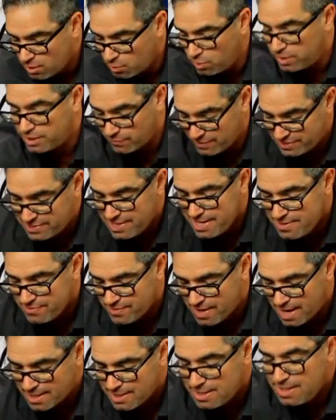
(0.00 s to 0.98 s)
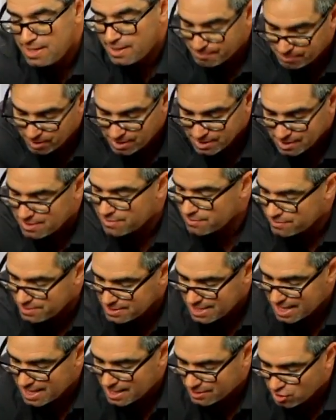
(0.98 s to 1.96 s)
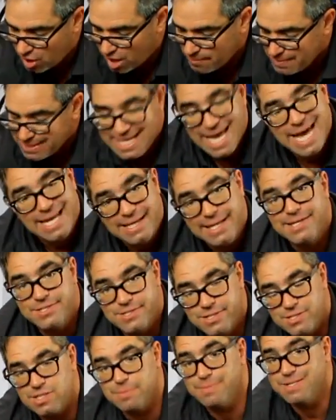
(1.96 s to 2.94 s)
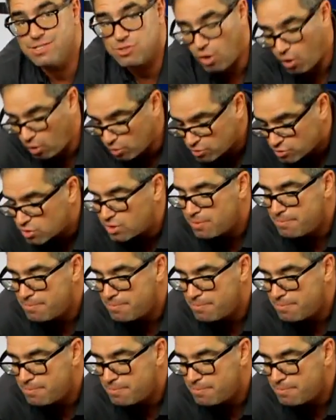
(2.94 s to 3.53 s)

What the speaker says: We're going to retain that, but the Atomic LS system is also